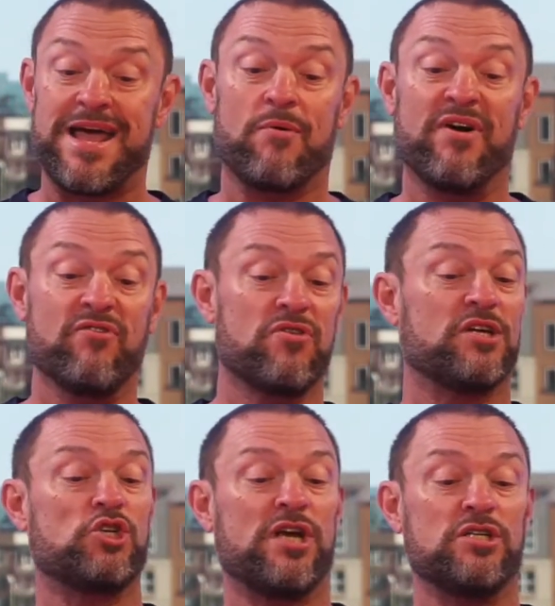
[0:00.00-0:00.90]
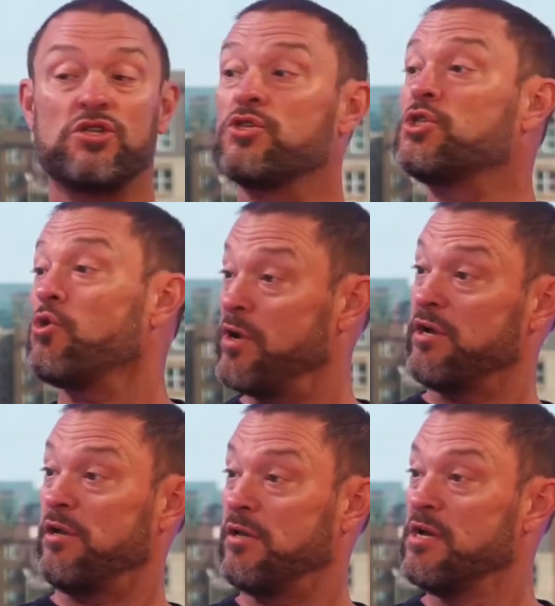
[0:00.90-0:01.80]
However, they changed the
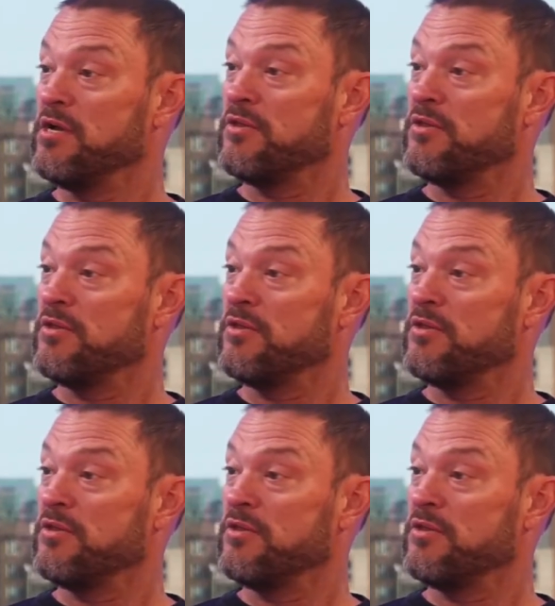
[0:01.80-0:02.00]
soil.